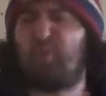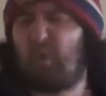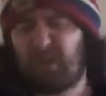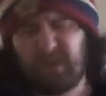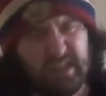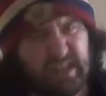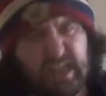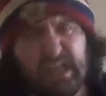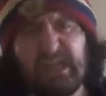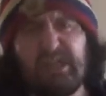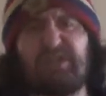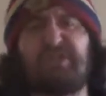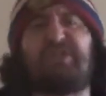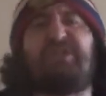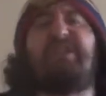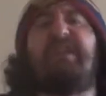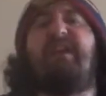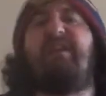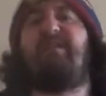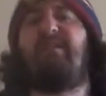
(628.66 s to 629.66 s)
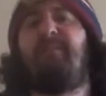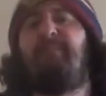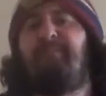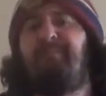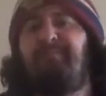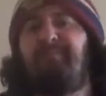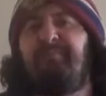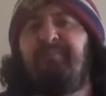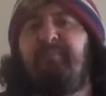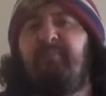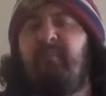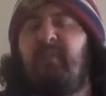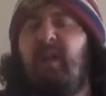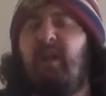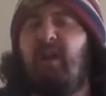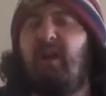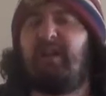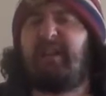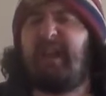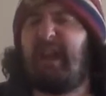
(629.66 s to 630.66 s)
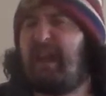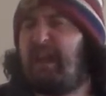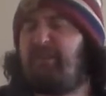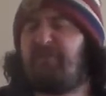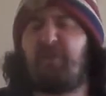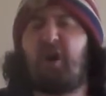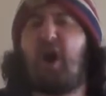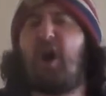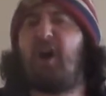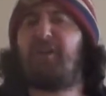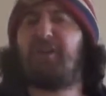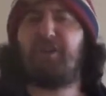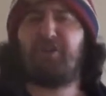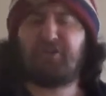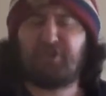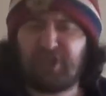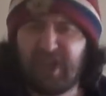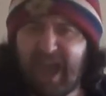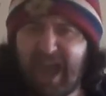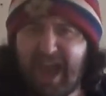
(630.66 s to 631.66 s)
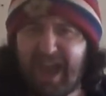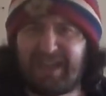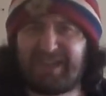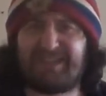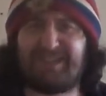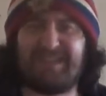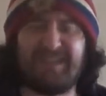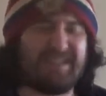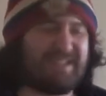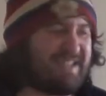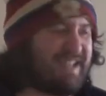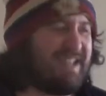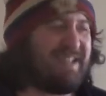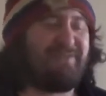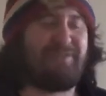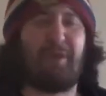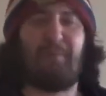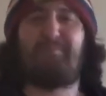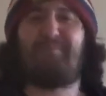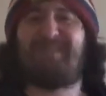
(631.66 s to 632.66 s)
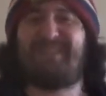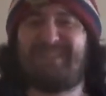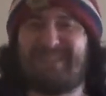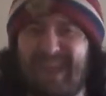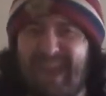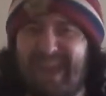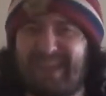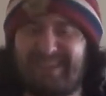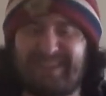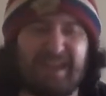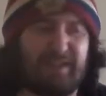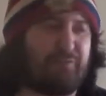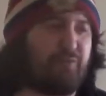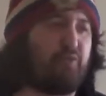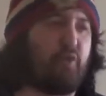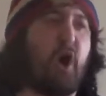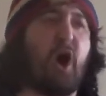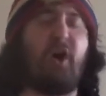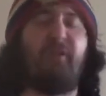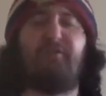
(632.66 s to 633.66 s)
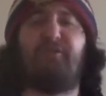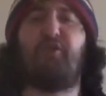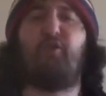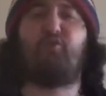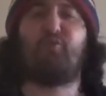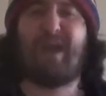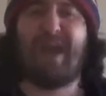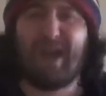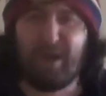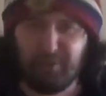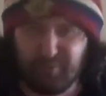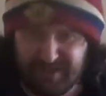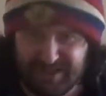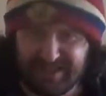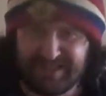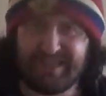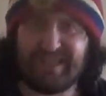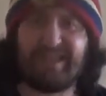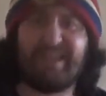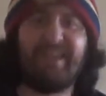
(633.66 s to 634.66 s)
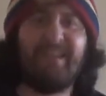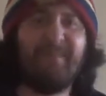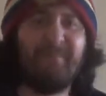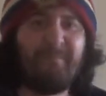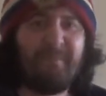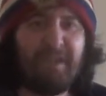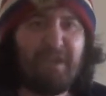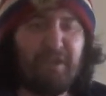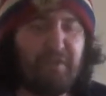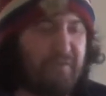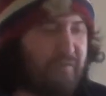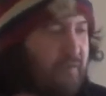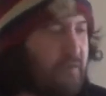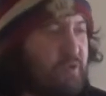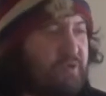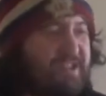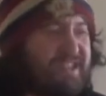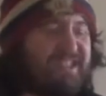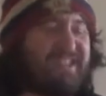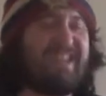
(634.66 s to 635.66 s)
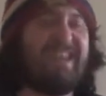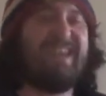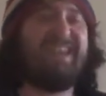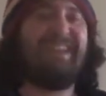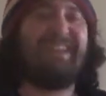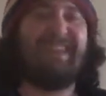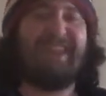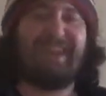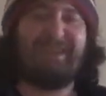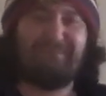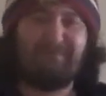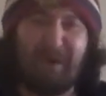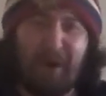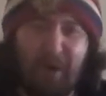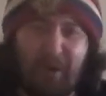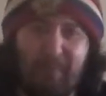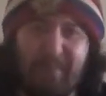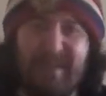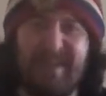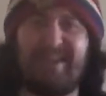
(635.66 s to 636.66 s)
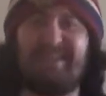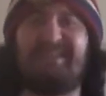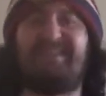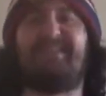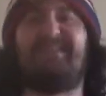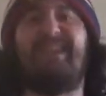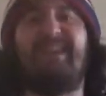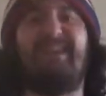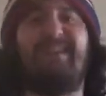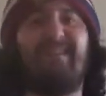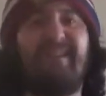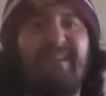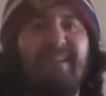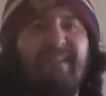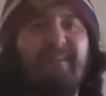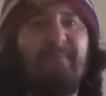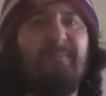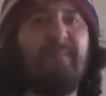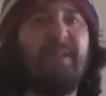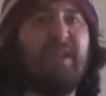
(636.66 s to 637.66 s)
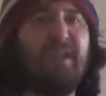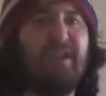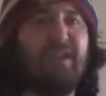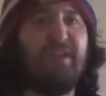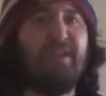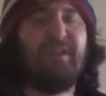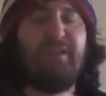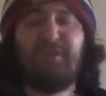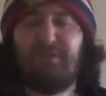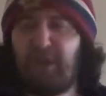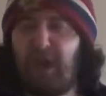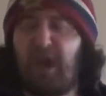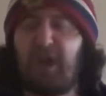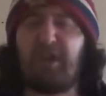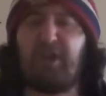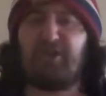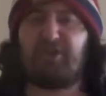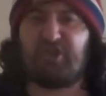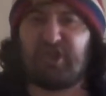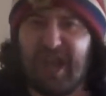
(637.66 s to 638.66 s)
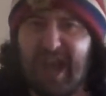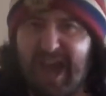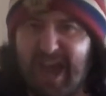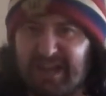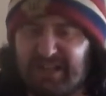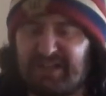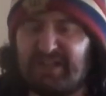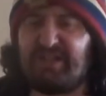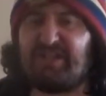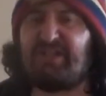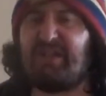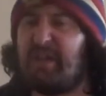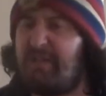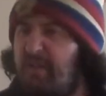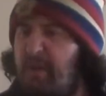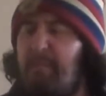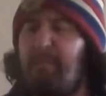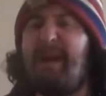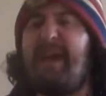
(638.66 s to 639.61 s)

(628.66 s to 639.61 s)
Release them. Okay, Nia Jax isn't upset at Ronda Rousey for stealing moments there. Nia Jax is going to